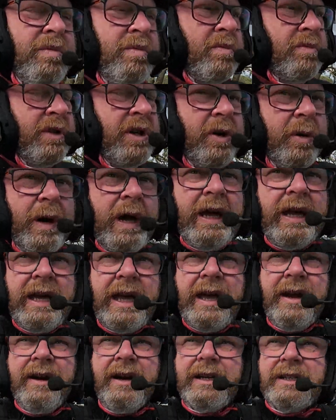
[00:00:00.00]
we're
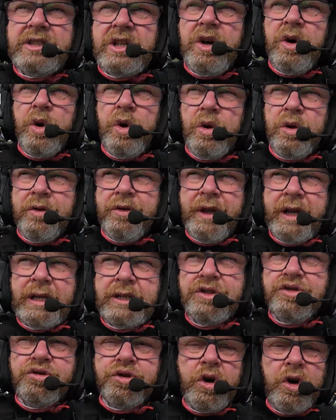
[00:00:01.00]
here and it's all
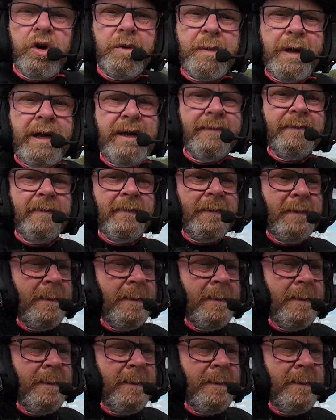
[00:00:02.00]
things Roman.